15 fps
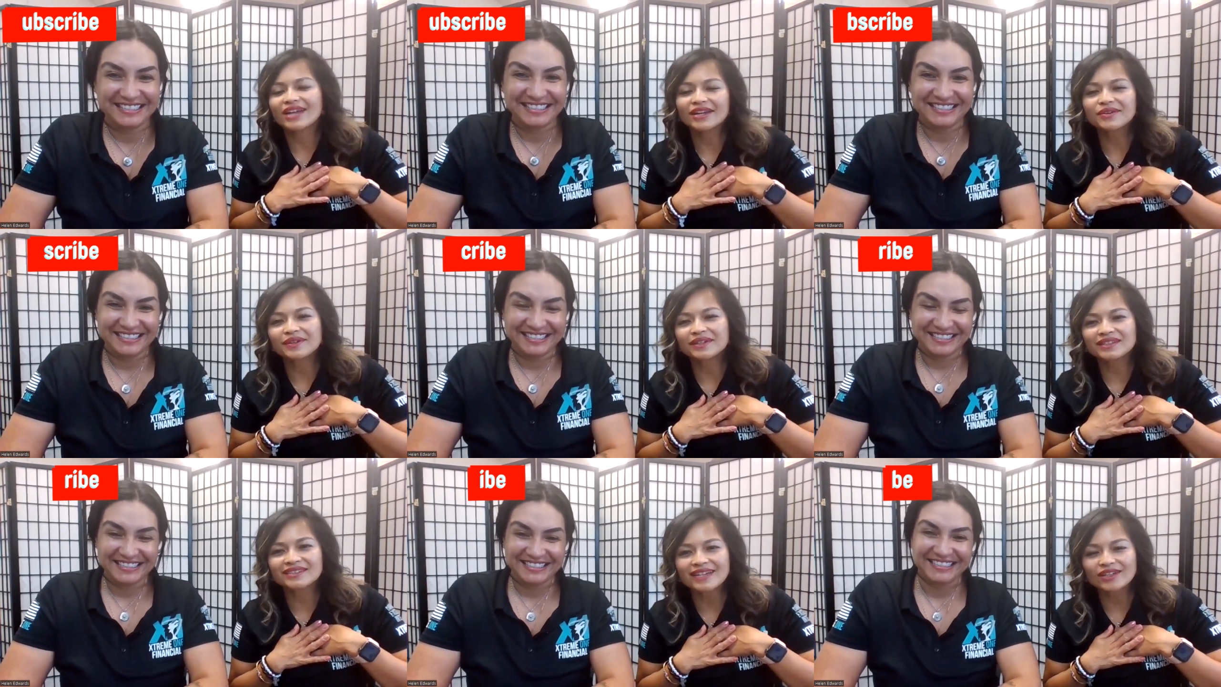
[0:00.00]

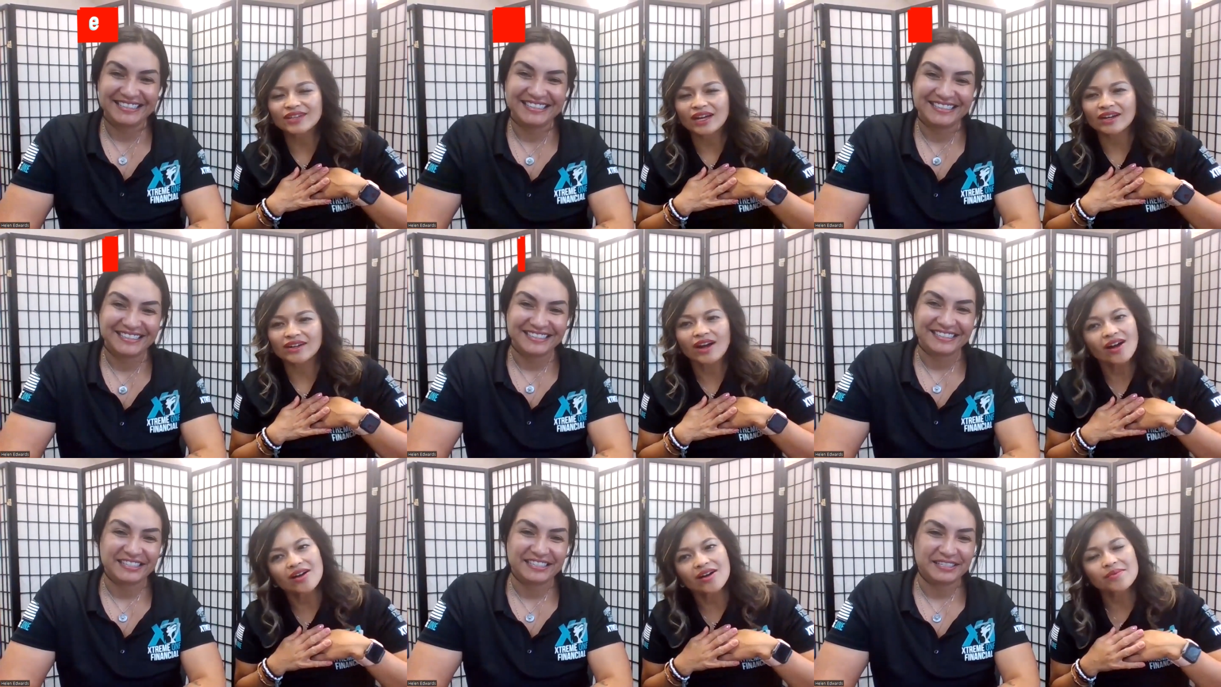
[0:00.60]

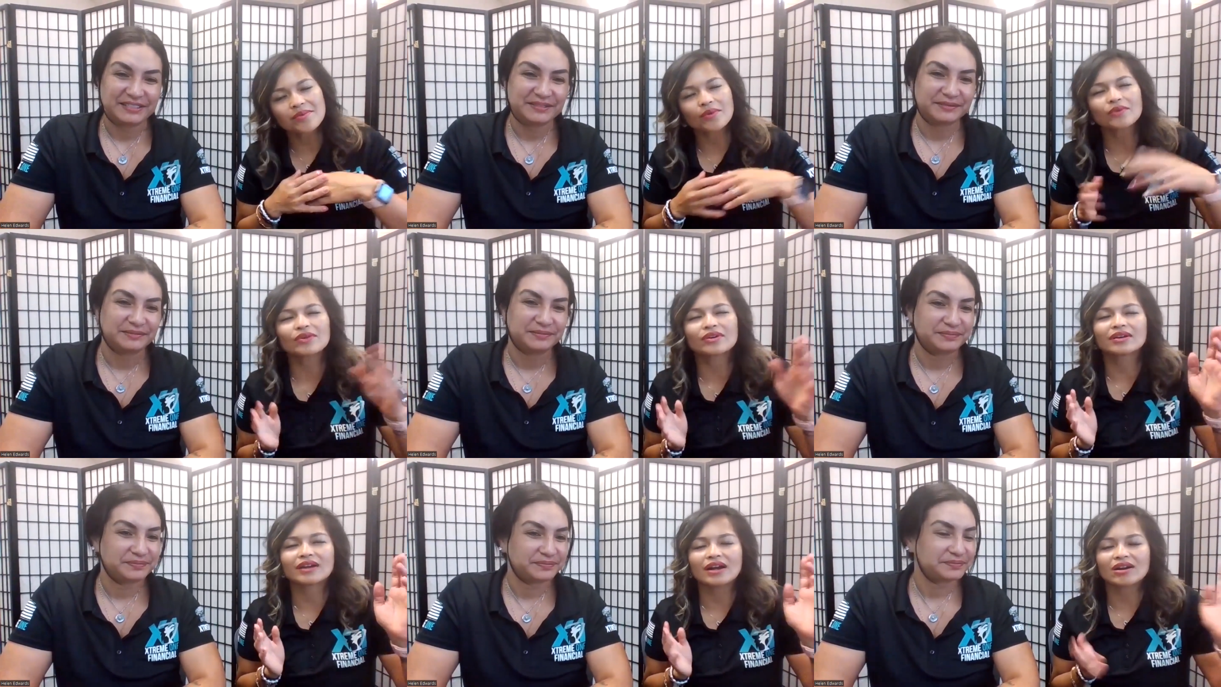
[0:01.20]
Speaker 1: januaryliddell.com
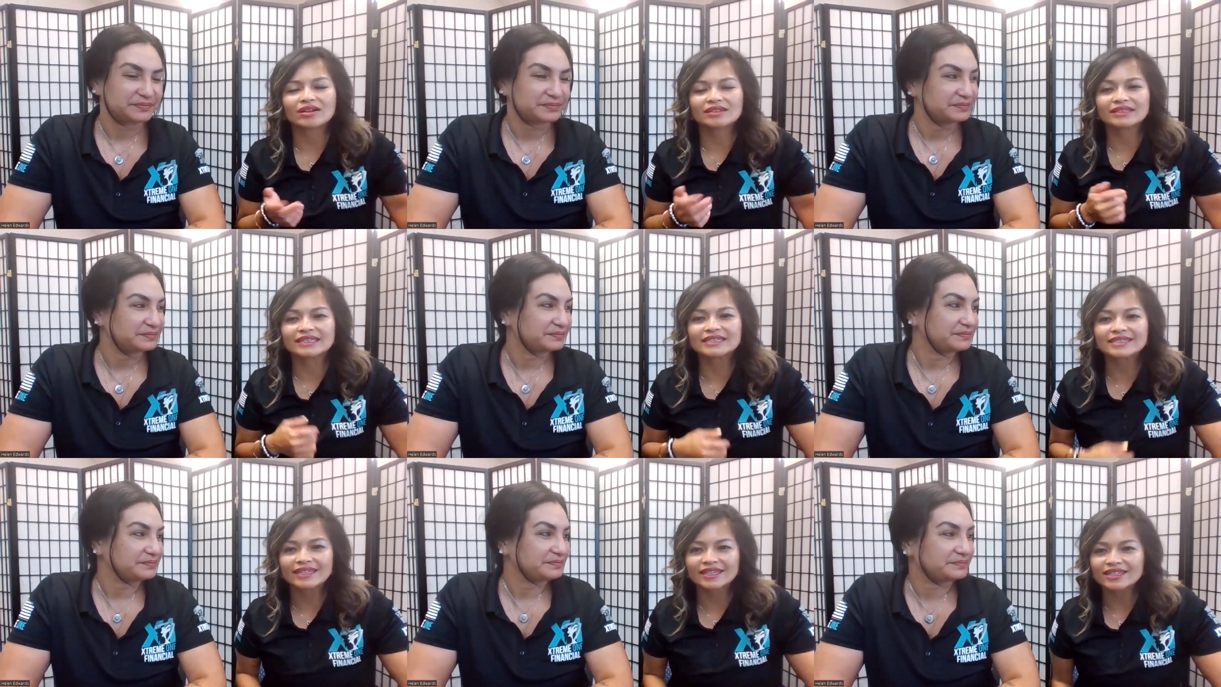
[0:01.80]
or on
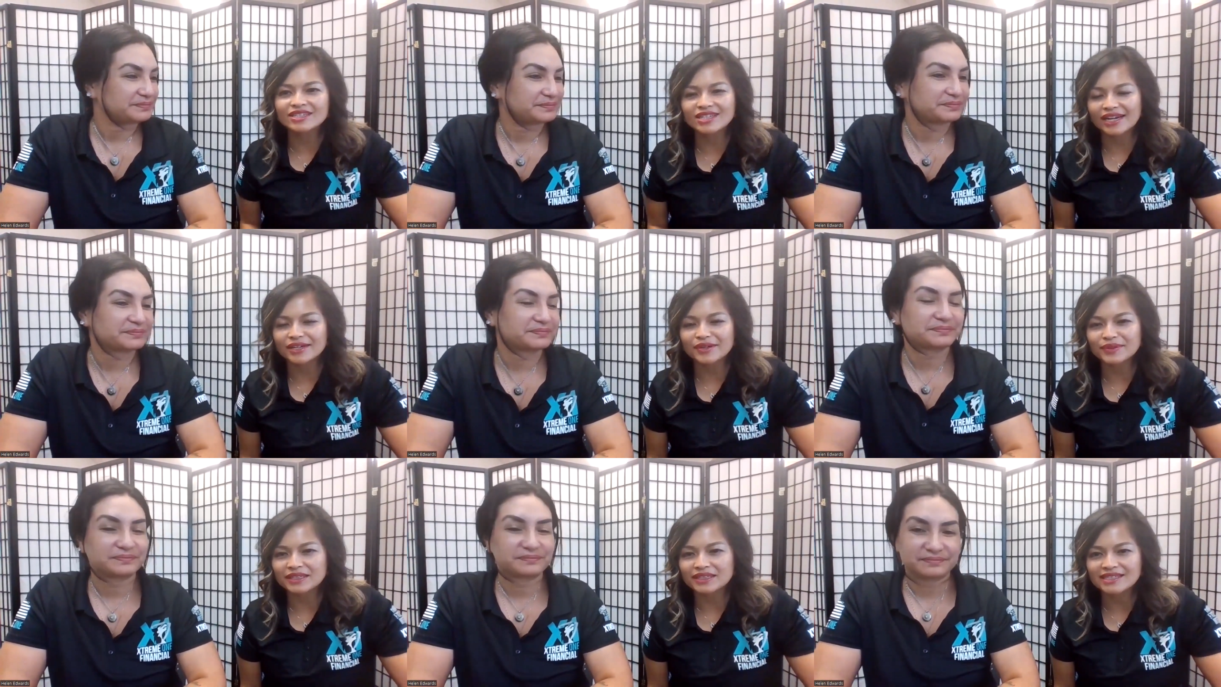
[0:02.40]
LinkedIn,
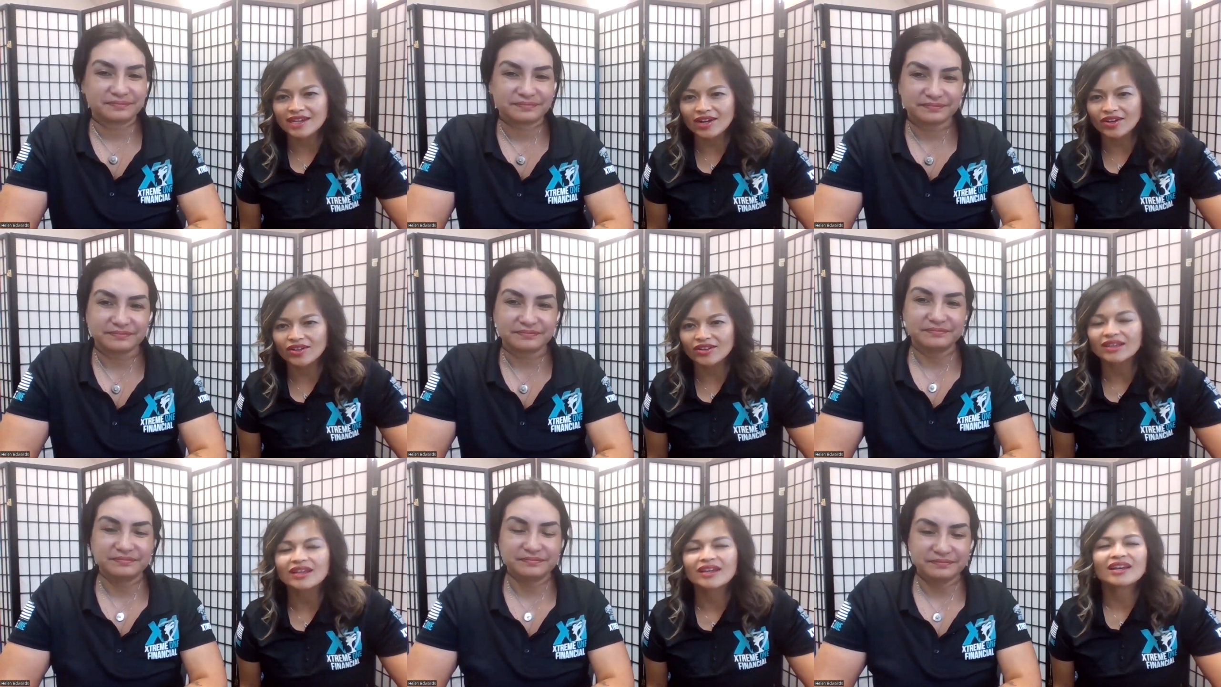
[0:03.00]
January
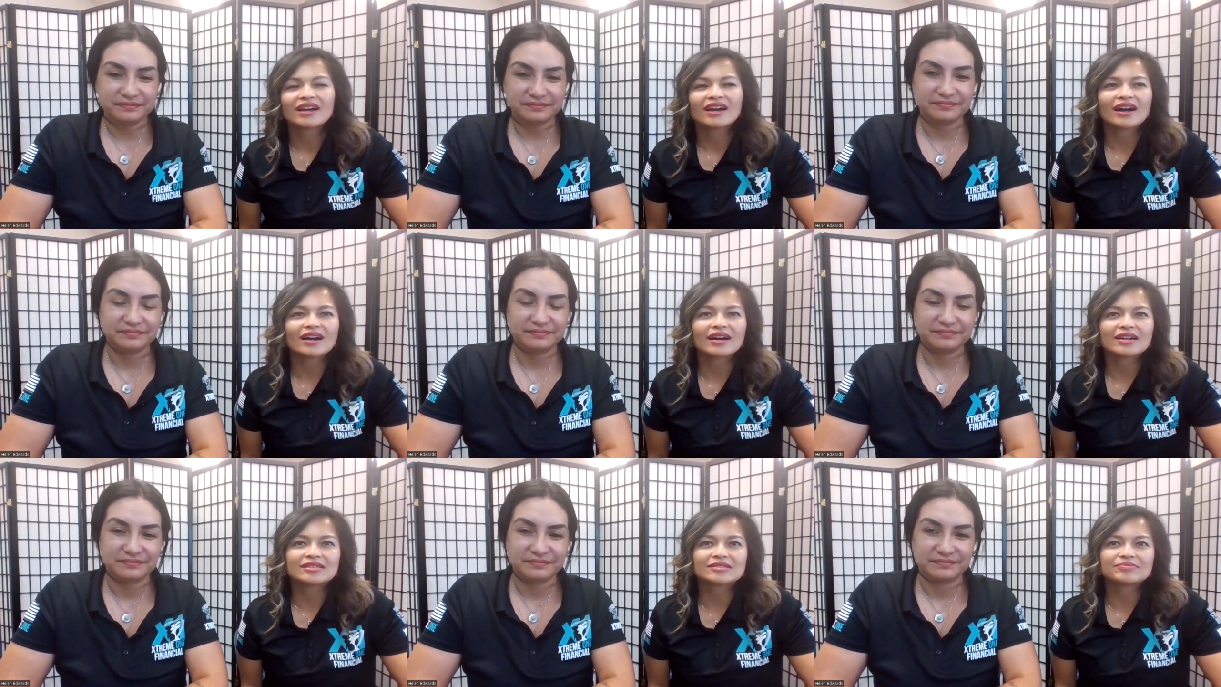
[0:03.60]
Liddell.
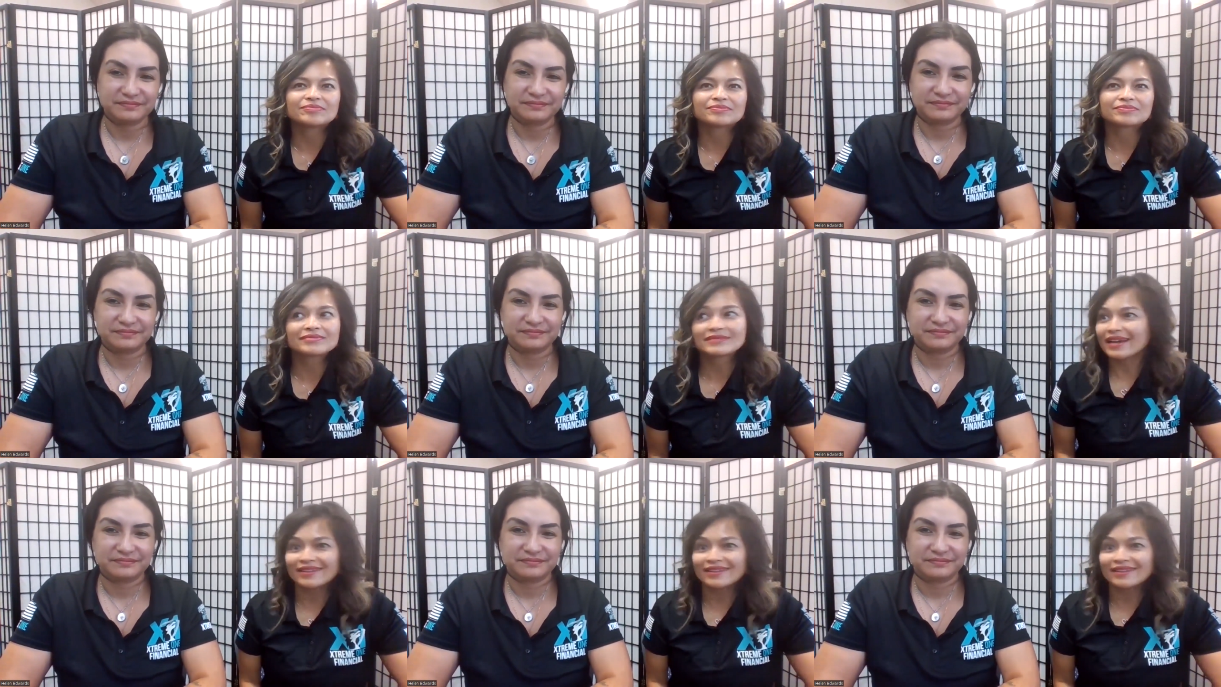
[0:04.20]
Um,